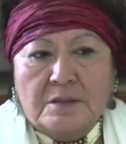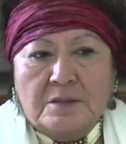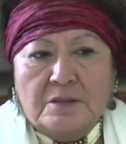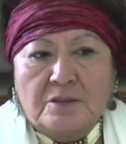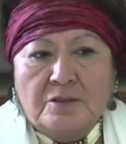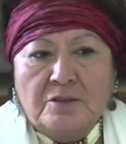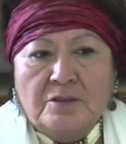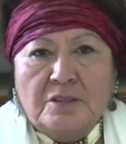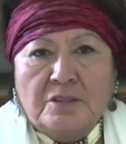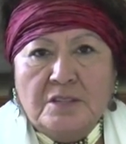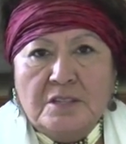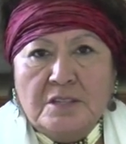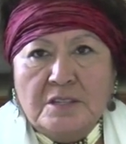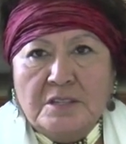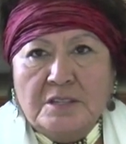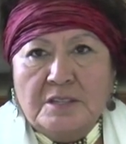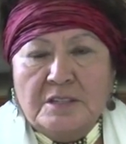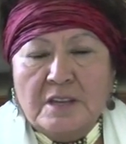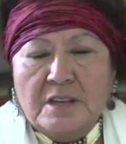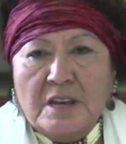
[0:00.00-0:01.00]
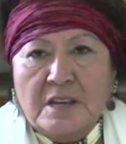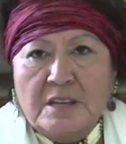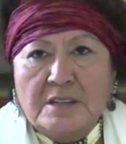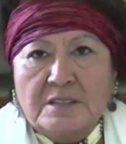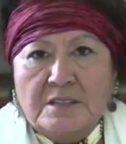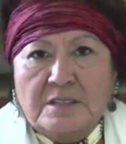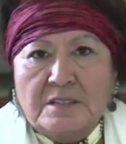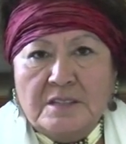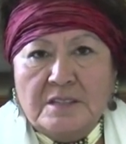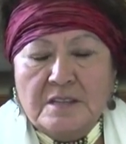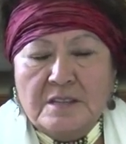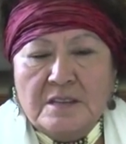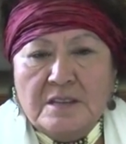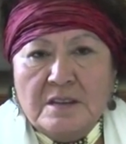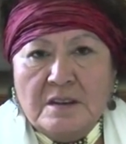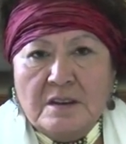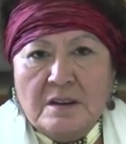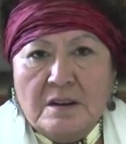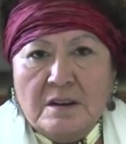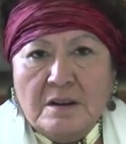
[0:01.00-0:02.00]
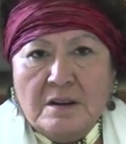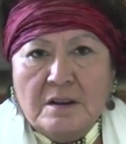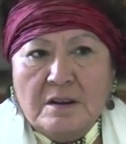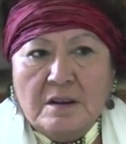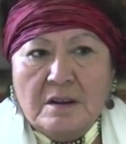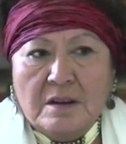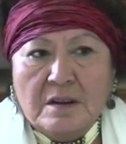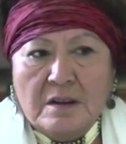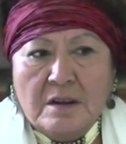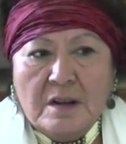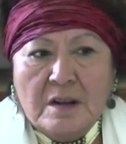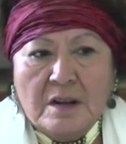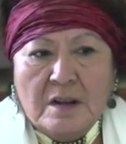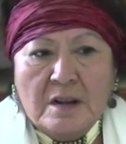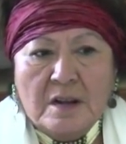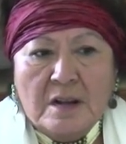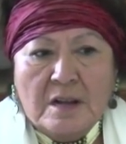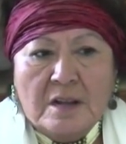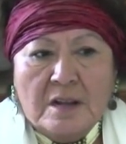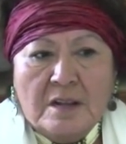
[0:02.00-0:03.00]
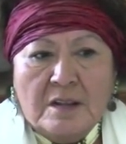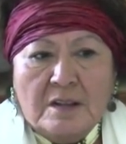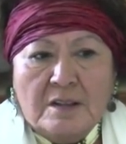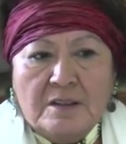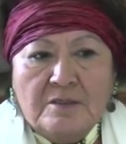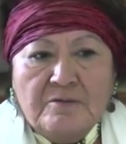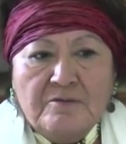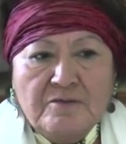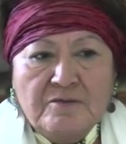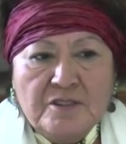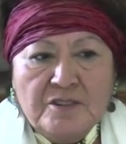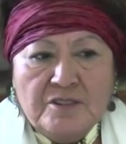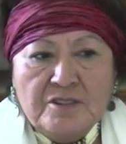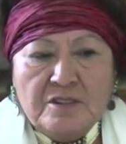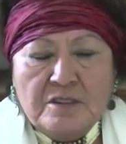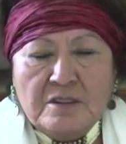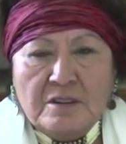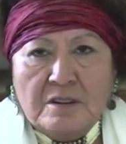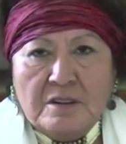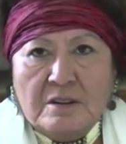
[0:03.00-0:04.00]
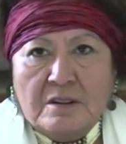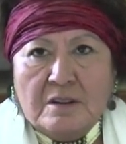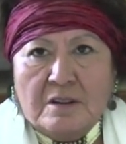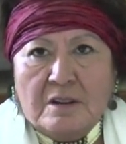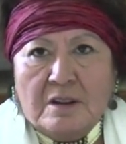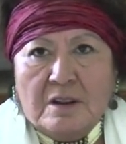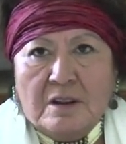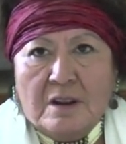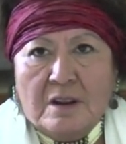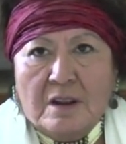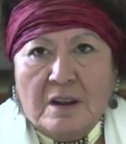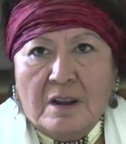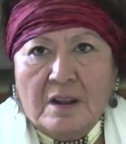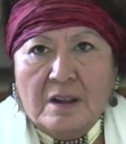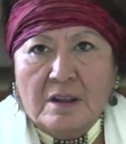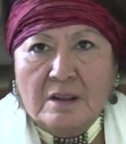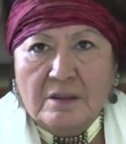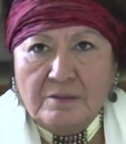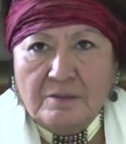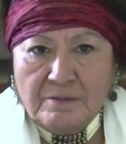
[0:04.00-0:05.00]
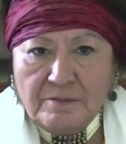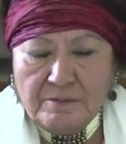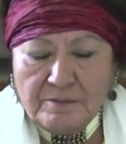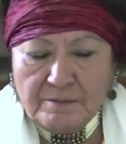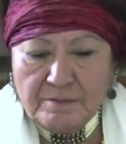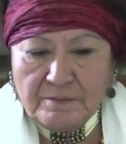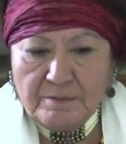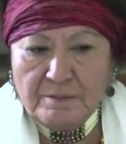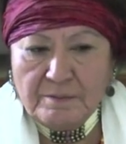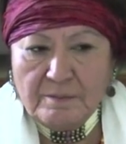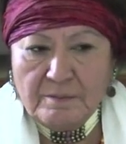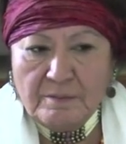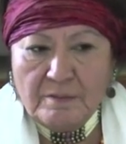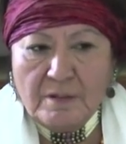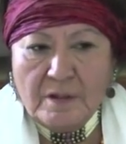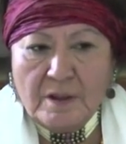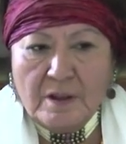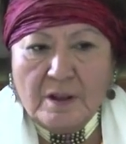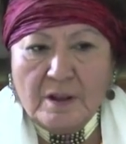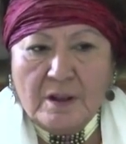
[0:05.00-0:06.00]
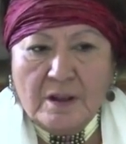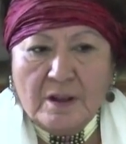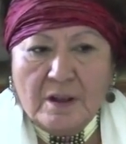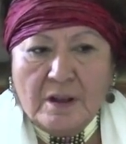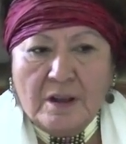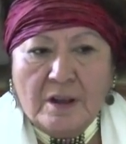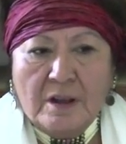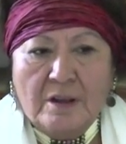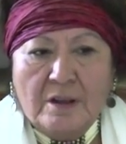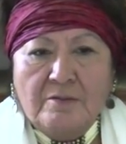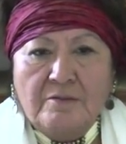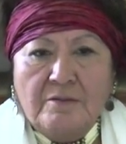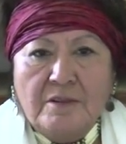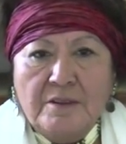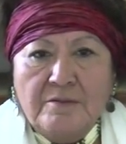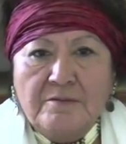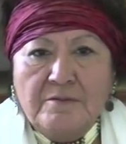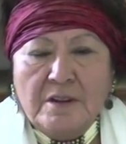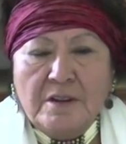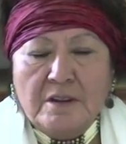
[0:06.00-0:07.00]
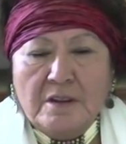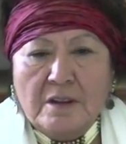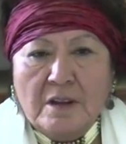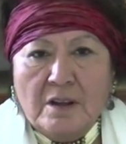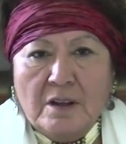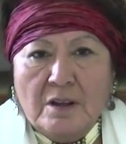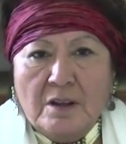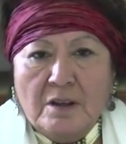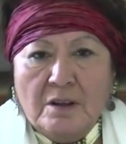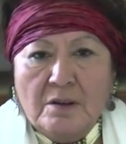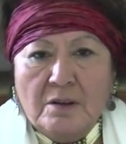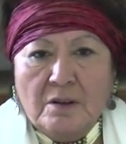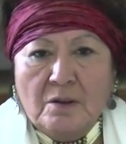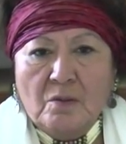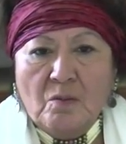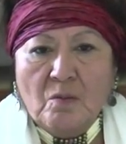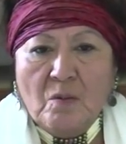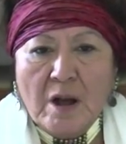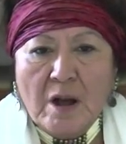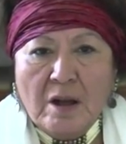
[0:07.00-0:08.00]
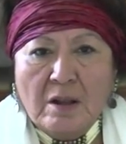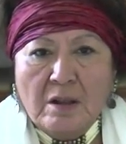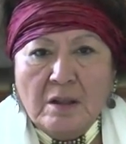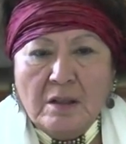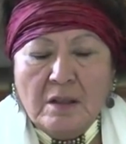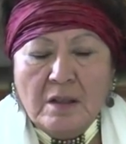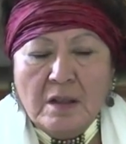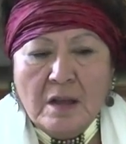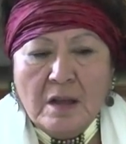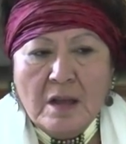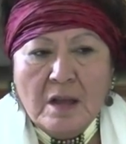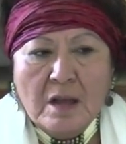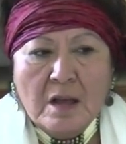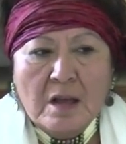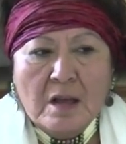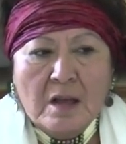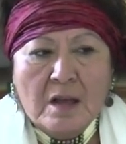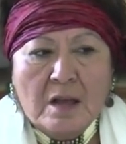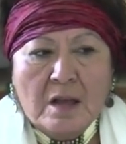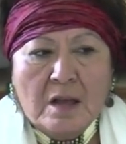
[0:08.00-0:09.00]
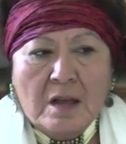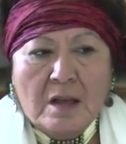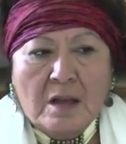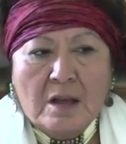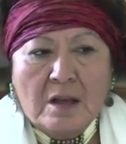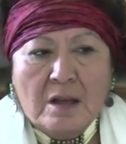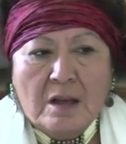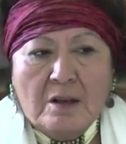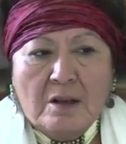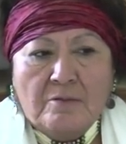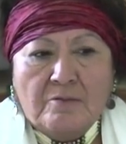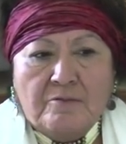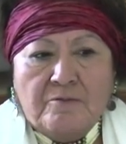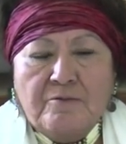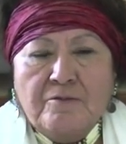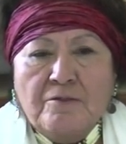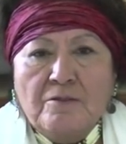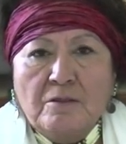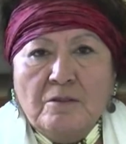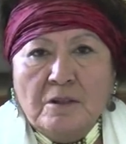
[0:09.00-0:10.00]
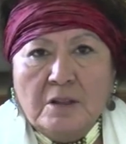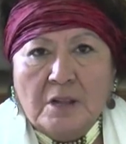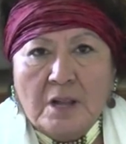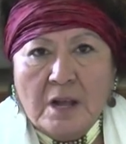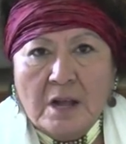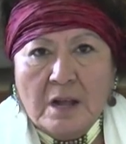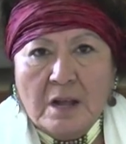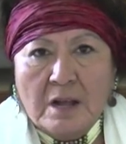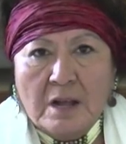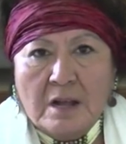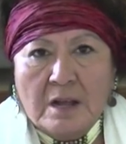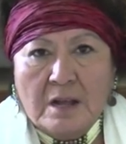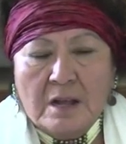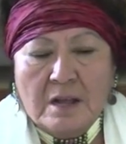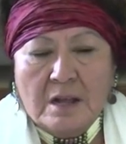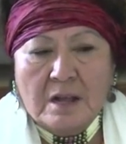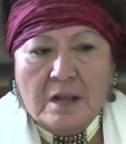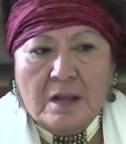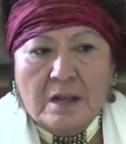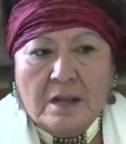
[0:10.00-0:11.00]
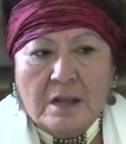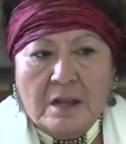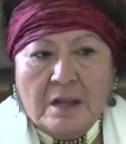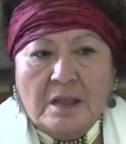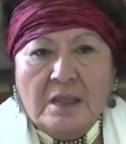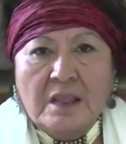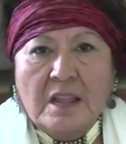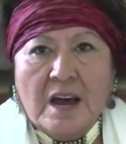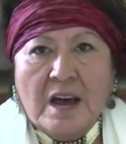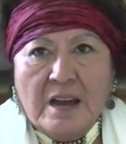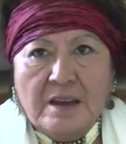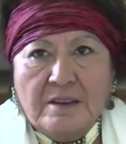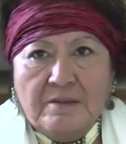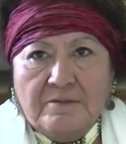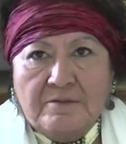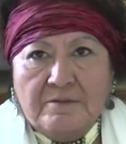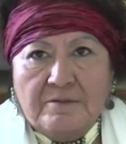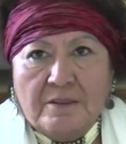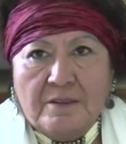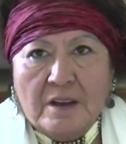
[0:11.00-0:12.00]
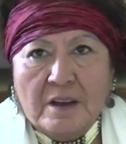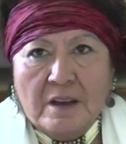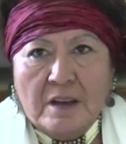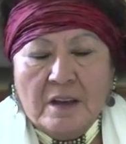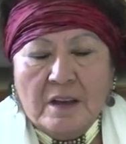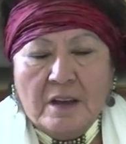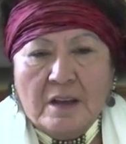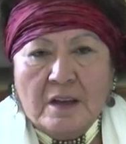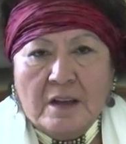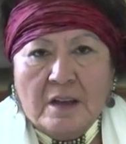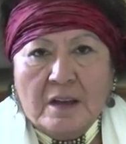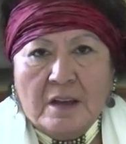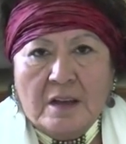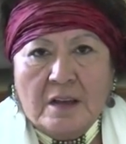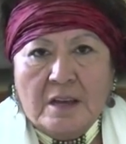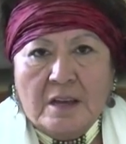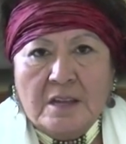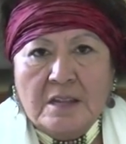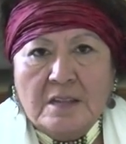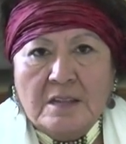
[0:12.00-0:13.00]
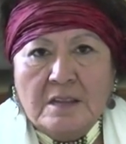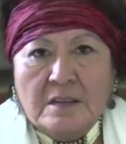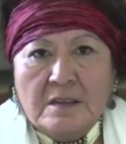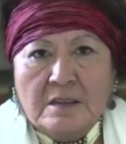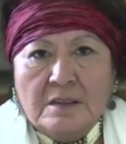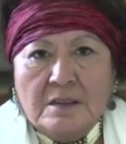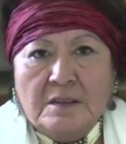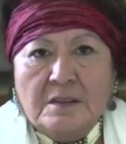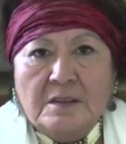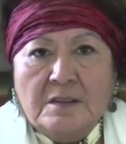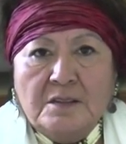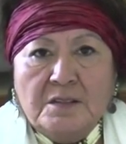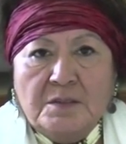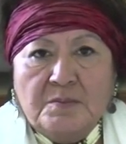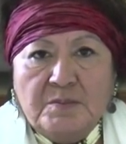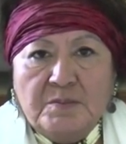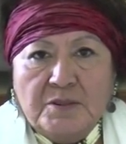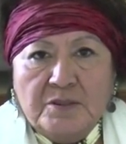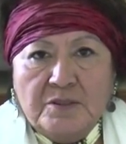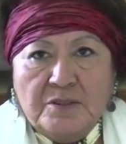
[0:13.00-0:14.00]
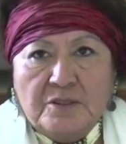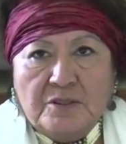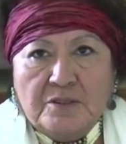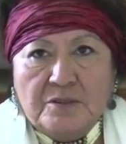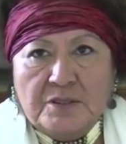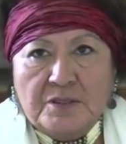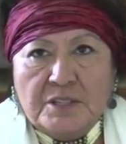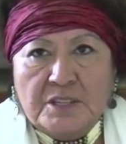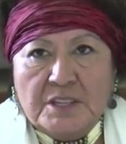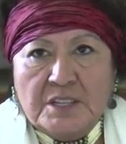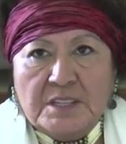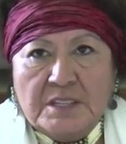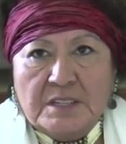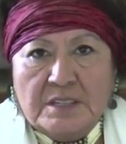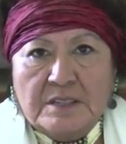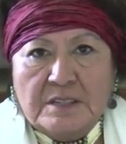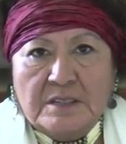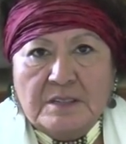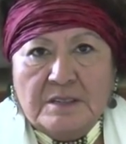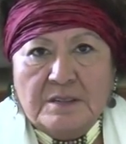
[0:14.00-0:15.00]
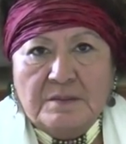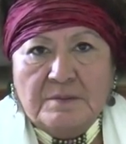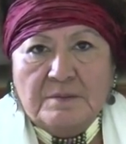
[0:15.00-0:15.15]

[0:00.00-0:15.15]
using this as the uh, the vision of of living uh, a well, full life in the in the spiritual sense.